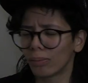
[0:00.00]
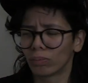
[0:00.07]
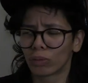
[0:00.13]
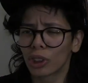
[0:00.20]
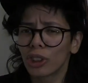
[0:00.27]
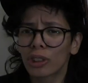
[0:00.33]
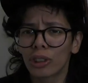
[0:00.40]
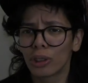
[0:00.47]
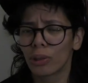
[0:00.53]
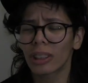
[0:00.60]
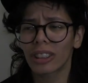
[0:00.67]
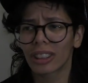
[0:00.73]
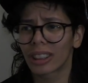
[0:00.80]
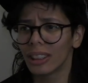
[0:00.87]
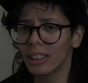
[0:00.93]
you used to do
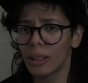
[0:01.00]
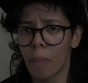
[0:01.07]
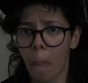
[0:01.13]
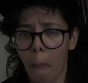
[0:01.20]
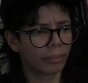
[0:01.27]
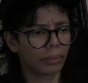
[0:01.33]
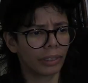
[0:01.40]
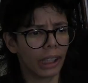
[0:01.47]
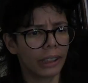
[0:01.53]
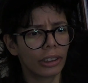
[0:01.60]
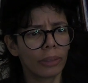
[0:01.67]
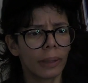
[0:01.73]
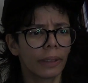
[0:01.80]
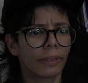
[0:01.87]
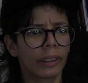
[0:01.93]
as a kid. I
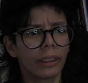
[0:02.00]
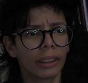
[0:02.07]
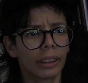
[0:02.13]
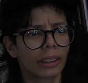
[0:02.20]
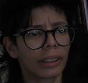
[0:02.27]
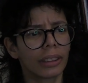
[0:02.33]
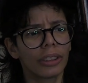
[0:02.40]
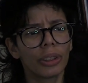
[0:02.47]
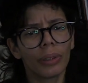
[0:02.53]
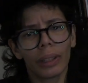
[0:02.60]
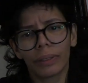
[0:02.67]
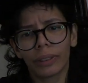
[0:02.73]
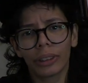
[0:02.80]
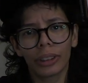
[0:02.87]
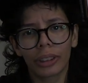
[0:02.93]
told my friend, like, didn't you
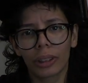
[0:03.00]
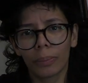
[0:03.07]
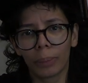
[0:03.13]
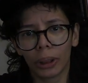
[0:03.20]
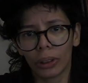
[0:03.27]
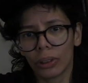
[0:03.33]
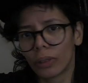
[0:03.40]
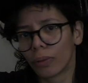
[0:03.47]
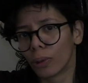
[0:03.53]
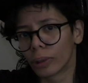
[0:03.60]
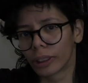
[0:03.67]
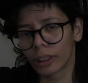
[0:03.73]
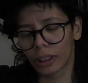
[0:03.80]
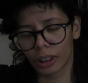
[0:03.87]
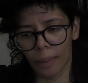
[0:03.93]
ever used to build
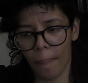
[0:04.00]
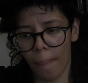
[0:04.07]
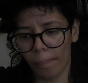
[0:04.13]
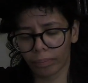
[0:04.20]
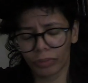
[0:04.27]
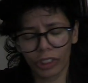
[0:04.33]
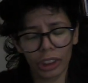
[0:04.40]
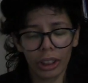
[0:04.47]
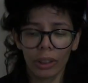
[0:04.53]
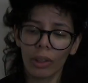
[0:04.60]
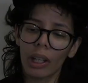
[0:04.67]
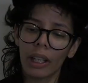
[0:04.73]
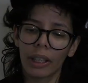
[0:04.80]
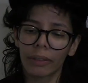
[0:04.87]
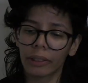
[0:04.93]
forts? And like, no,
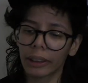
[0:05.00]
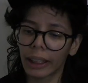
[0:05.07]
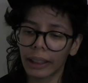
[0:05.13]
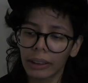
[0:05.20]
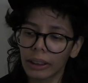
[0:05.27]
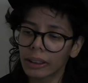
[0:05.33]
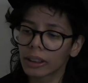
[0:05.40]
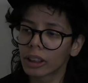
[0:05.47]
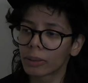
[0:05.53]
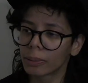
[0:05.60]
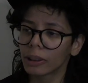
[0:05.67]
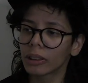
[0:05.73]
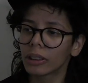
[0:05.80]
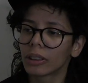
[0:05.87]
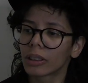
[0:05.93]
I never had that
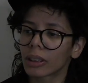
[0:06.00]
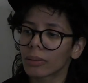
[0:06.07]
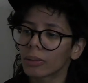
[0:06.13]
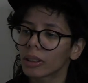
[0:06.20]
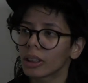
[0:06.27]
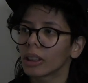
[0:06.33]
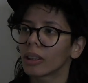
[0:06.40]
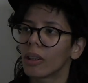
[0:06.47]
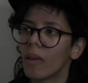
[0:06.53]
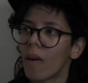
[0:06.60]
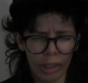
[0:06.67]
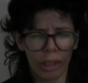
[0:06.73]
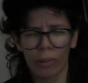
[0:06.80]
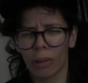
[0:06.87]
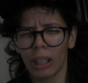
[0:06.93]
experience. I'm just like,
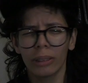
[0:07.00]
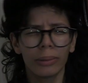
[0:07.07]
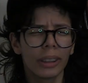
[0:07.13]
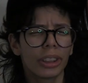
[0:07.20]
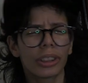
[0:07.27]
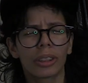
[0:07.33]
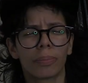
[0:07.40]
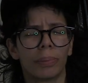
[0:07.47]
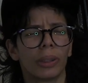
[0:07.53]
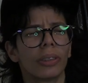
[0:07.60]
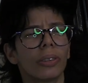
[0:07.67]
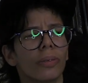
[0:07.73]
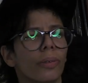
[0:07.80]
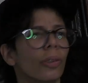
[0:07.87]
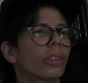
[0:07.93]
why don't we just build
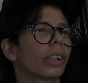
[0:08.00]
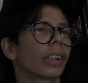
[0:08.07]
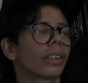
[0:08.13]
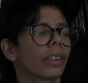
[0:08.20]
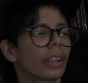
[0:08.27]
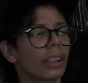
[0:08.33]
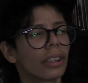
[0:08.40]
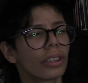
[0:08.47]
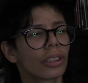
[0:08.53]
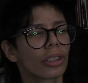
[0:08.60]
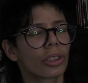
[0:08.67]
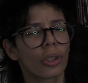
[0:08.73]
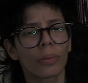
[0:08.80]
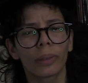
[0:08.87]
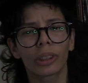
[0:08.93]
a fort? Like, it's
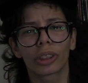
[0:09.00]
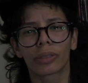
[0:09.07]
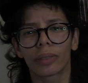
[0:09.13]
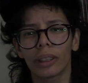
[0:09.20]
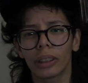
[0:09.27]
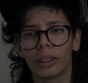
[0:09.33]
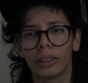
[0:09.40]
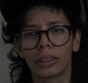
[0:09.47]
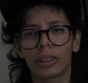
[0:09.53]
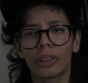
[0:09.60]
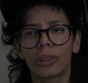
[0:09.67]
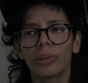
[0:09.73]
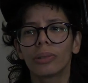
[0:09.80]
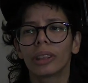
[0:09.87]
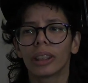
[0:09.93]
so much fun to
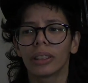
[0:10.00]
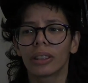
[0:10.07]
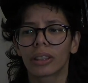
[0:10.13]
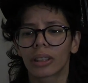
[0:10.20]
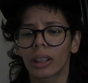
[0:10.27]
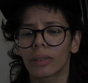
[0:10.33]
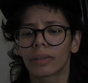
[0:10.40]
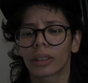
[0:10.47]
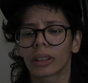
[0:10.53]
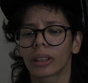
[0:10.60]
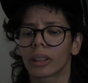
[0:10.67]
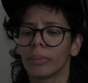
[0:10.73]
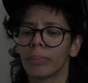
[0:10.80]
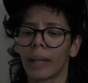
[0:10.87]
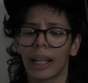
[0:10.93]
do kid stuff, to like
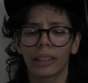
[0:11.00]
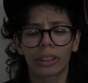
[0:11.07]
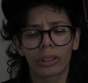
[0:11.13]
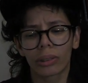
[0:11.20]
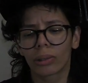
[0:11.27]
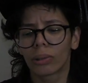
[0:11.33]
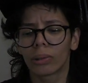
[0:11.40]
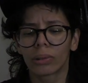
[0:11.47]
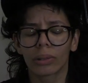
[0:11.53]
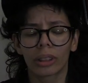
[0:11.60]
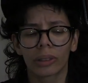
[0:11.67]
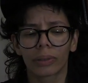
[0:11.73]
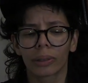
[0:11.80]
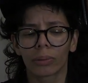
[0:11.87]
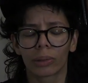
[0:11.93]
imagine a whole
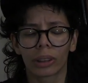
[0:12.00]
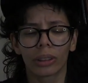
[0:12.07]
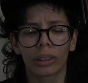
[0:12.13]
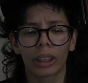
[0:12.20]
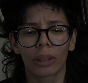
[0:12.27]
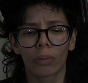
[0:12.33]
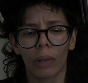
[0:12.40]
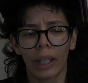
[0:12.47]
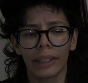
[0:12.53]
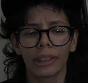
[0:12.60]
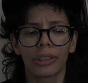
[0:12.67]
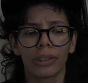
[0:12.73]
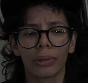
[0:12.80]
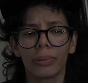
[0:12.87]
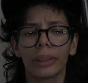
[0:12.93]
different world. Like, why
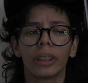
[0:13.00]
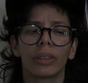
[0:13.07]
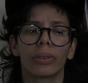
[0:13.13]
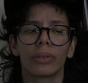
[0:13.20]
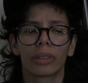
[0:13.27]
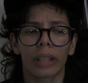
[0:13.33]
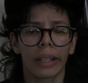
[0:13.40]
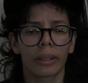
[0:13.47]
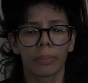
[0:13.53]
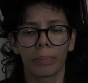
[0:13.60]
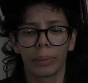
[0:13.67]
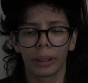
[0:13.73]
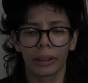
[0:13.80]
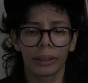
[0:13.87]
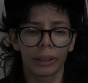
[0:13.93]
do we lose that
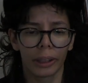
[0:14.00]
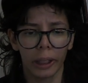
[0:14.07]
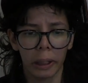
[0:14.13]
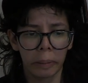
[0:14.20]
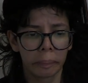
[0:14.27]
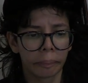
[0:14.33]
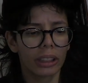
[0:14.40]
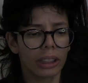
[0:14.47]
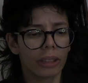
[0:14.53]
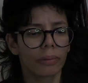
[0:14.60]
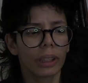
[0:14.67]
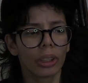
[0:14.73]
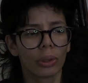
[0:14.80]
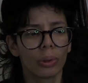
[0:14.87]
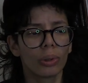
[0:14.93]
ability? It's like
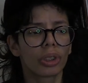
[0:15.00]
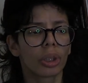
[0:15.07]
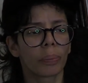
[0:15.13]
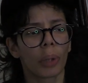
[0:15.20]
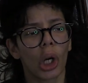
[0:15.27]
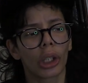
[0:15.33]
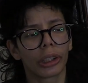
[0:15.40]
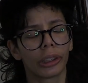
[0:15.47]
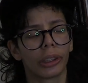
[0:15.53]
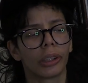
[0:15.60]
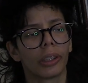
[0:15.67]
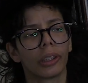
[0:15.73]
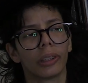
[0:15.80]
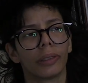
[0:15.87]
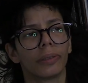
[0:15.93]
we lose a part
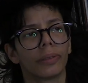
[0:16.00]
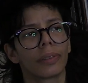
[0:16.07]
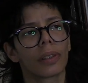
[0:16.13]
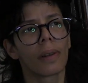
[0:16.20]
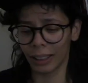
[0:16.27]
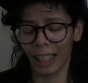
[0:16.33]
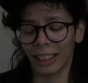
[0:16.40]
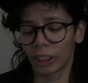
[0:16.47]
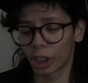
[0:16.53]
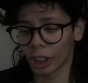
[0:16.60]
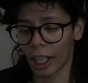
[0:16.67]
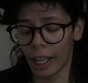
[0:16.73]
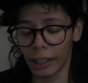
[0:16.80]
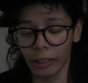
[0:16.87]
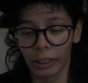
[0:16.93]
of that
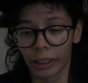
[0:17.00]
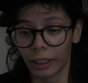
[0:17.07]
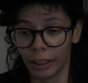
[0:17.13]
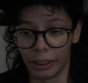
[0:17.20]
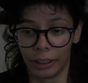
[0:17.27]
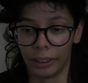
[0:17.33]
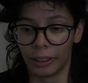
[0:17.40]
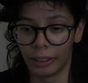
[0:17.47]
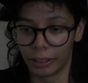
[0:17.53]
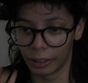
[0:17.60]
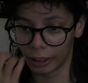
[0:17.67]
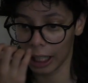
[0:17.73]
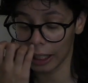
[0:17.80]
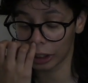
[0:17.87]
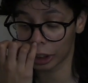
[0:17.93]
childhood,
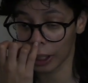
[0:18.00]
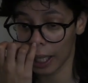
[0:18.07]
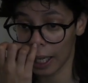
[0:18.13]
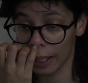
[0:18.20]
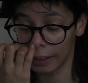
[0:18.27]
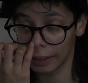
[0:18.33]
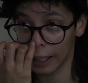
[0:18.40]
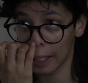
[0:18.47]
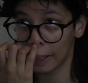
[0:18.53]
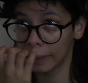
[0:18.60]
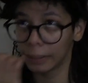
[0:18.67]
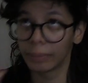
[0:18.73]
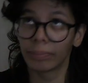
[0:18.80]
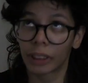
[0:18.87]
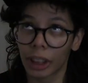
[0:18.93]
that
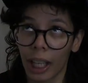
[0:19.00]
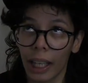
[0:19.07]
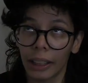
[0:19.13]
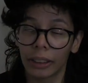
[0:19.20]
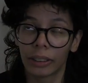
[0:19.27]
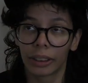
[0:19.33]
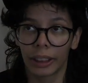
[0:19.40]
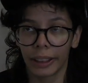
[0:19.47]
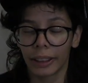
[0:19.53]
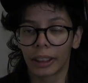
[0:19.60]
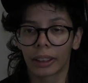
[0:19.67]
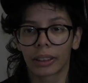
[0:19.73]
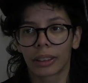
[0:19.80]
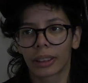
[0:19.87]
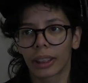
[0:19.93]
child in
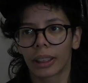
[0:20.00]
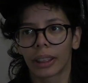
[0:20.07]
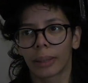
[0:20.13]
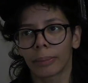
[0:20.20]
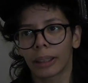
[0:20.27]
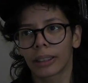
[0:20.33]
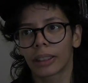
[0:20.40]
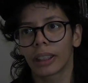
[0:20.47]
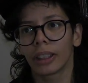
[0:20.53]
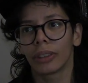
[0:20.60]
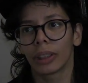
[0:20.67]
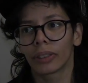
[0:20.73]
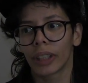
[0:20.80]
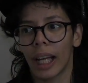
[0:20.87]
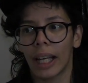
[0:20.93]
us. And I'm not saying you
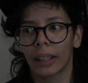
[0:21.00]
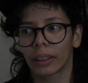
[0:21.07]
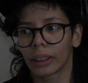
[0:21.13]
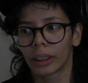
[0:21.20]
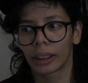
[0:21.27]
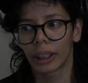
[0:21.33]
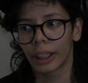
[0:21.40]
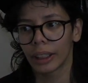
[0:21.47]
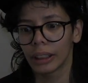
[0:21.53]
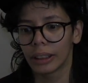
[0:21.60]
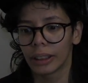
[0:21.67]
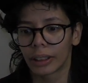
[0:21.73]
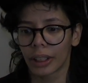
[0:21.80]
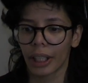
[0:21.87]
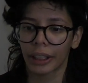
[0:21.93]
have to act like a kid the
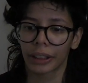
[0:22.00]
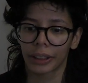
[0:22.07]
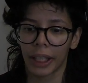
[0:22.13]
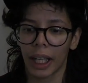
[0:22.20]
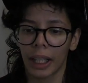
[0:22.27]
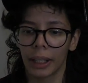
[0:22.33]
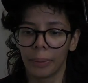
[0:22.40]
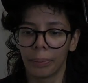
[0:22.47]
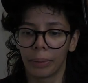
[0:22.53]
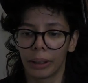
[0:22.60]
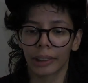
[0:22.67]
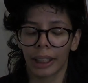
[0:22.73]
entire time, but